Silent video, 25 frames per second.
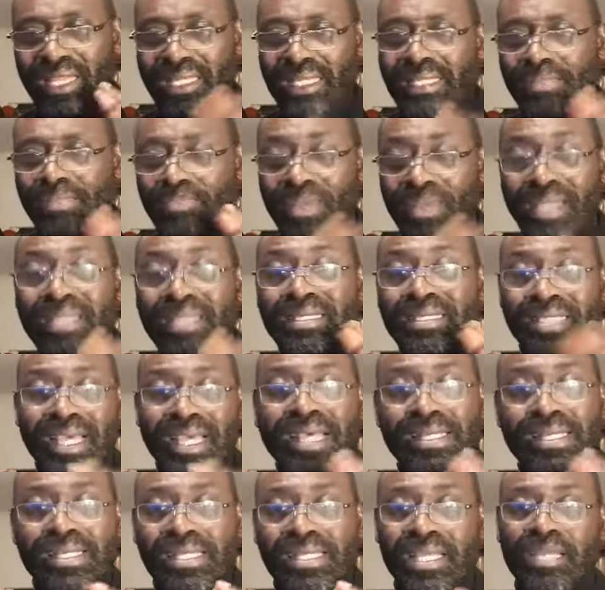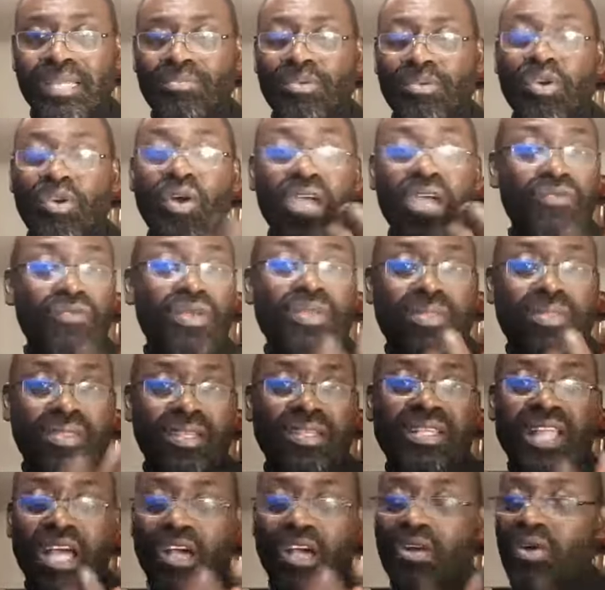is being tested. Because
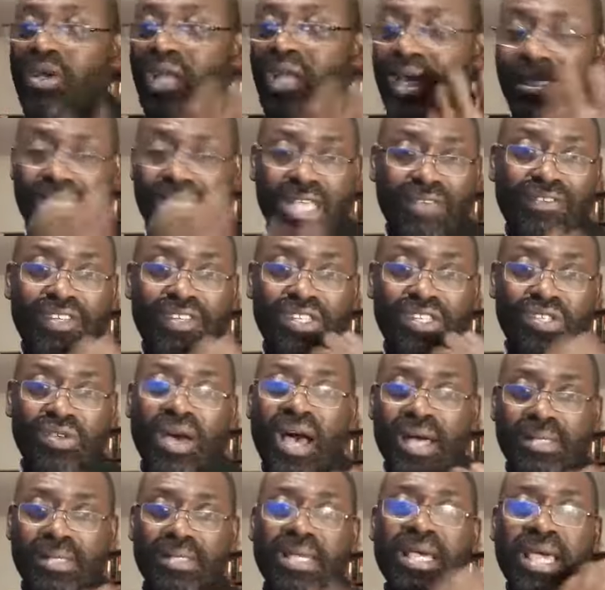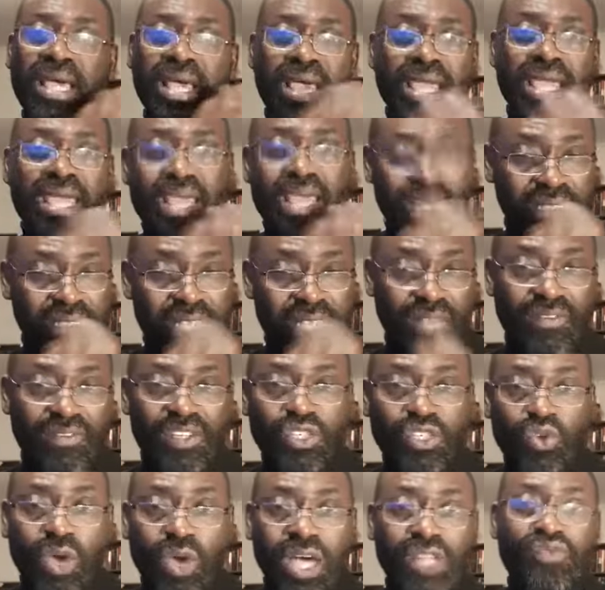everything that God has given to us, he has given
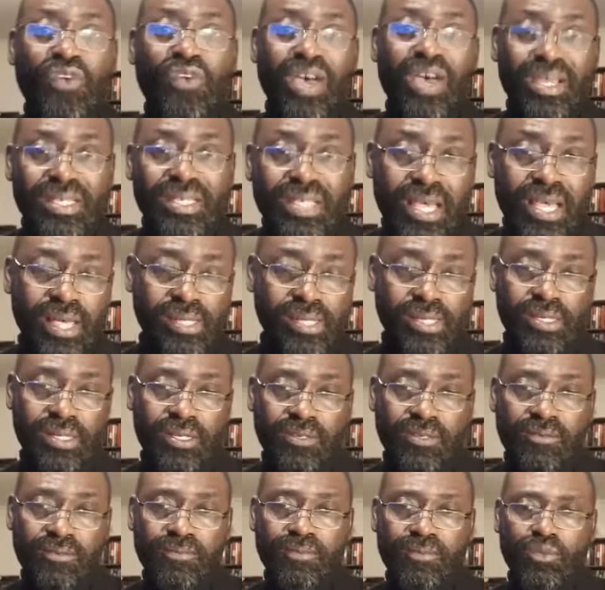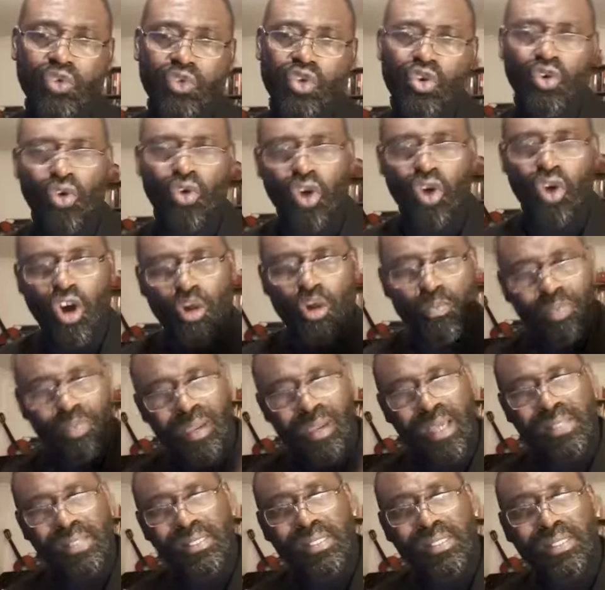to us for a test. God
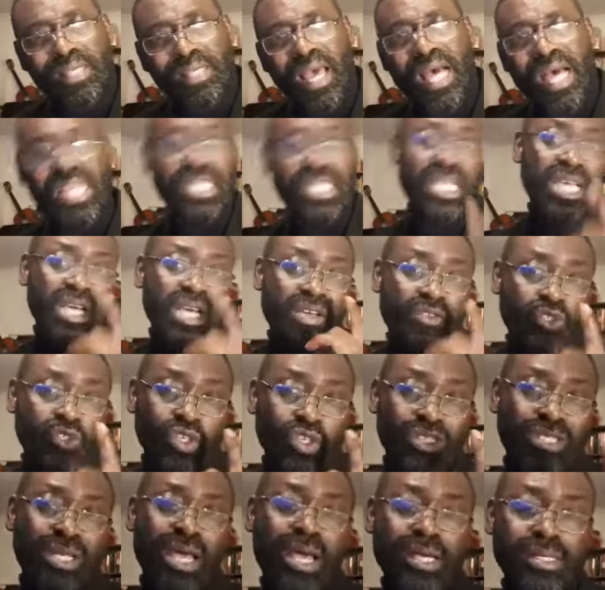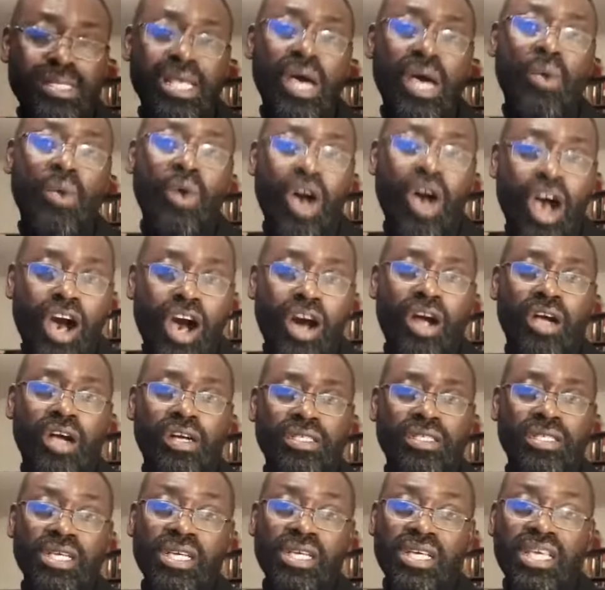blesses us to test our
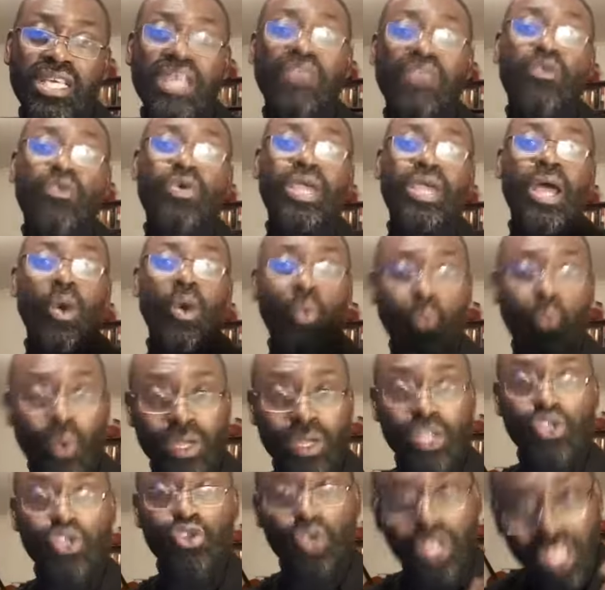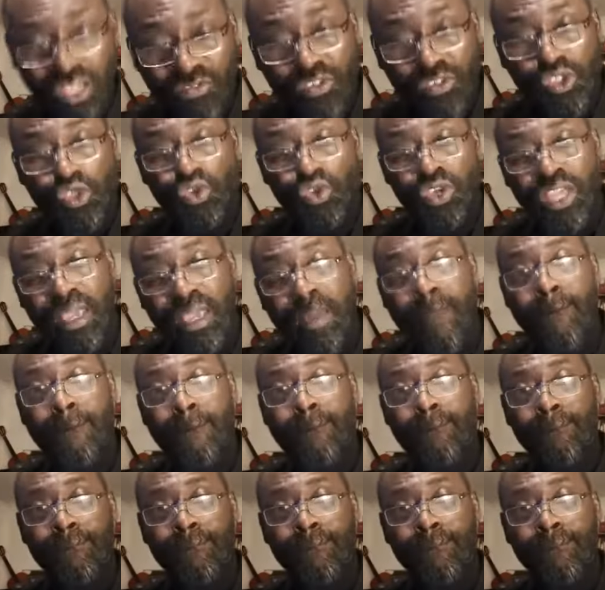heart if we are willing to give it to him.